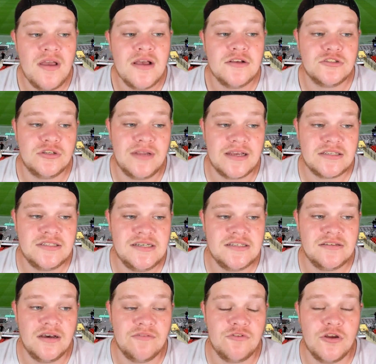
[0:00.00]
So next season,
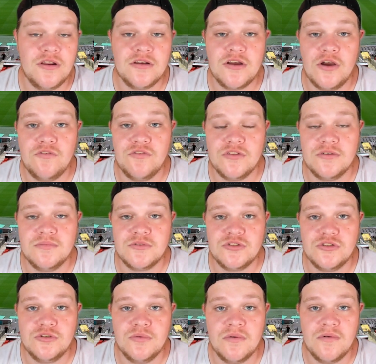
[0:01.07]
I'm going to go for them
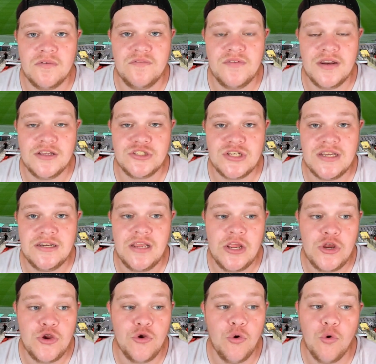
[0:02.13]
to finish in
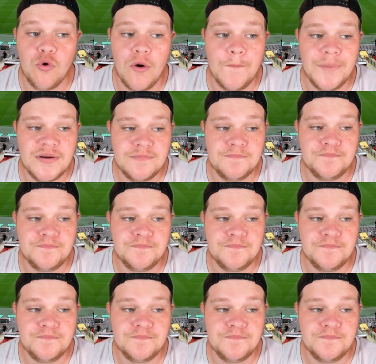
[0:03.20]
Europe.